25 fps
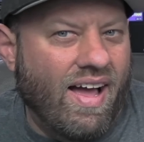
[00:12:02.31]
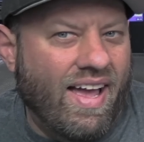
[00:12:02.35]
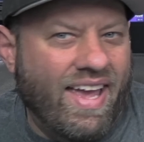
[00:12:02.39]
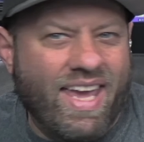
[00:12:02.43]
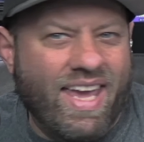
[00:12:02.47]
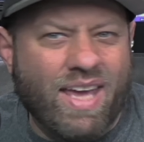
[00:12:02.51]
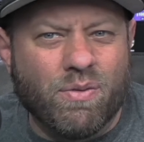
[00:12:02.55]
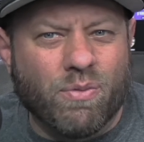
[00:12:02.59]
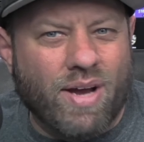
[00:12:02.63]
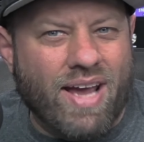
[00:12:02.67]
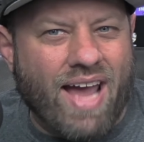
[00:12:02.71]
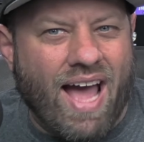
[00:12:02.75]

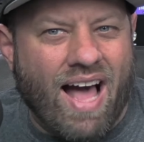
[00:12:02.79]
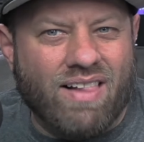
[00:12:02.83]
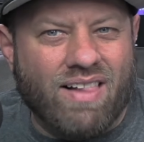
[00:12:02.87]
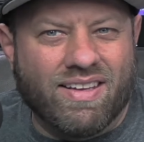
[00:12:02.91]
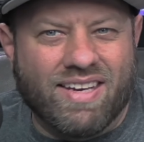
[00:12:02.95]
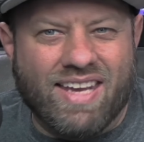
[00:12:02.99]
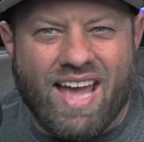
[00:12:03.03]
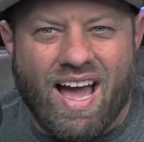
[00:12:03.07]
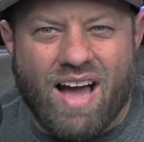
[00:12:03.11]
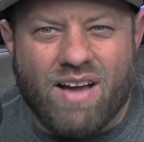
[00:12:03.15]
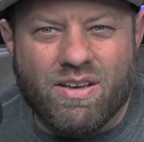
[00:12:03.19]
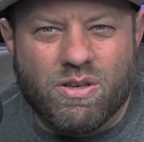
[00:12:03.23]
In
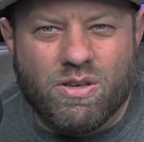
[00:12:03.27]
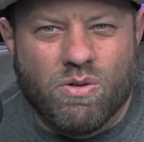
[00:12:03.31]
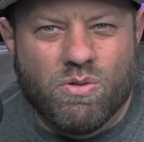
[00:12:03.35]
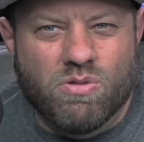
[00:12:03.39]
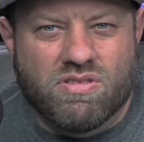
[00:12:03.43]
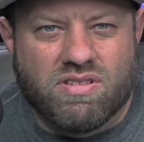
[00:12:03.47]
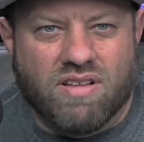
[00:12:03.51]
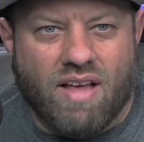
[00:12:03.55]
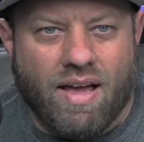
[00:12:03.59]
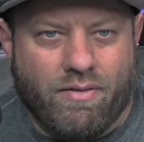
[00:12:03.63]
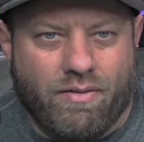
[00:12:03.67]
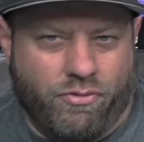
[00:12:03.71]
reality, I
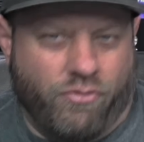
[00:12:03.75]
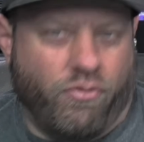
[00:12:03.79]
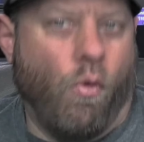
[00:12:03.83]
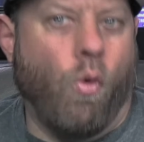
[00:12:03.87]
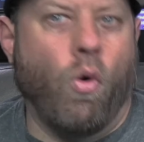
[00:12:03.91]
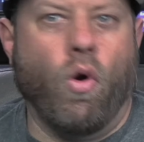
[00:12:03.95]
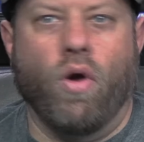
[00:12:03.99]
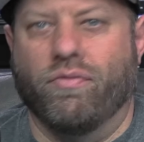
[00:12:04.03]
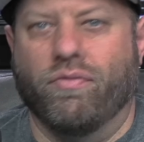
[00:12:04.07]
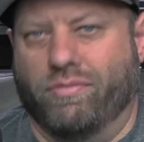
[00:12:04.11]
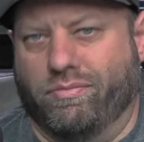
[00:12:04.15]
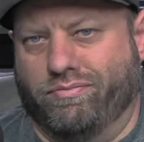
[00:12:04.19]
use like
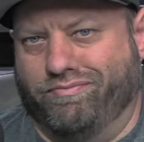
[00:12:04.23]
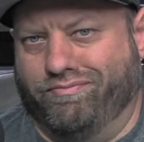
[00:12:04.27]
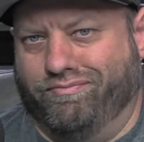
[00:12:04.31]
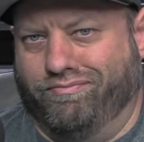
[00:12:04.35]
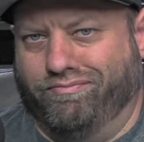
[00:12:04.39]
four of them.